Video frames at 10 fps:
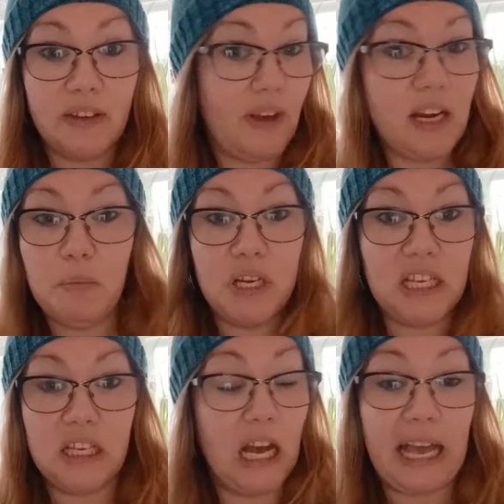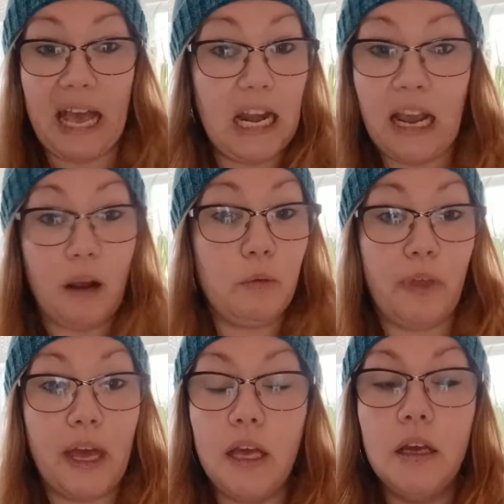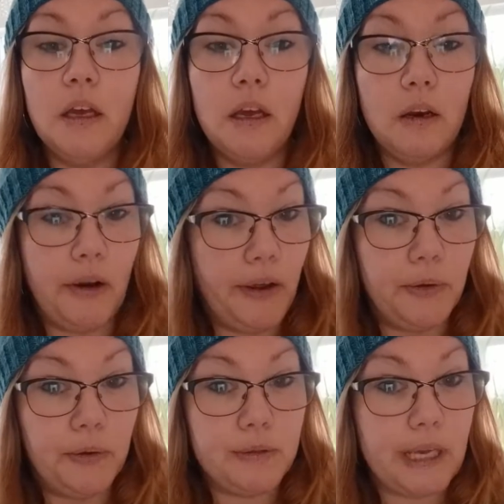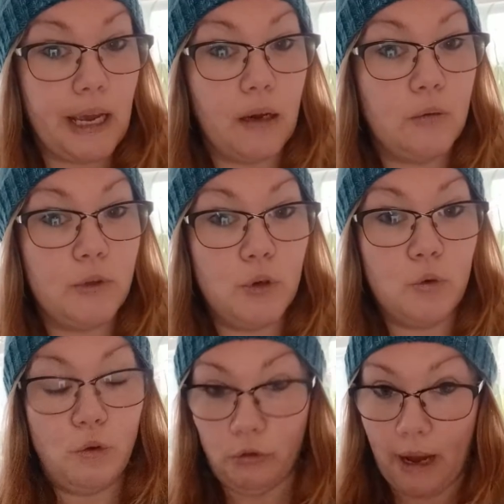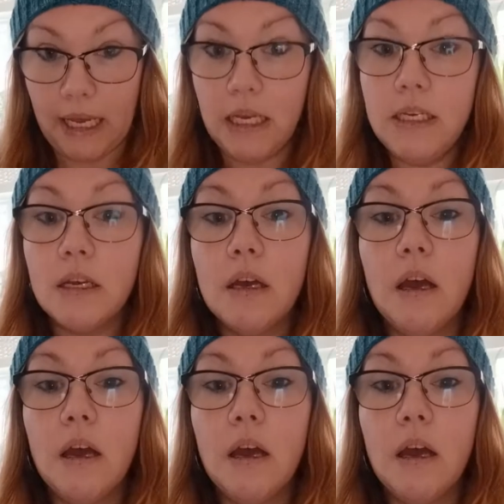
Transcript: If anybody, again, out there knows how to grade,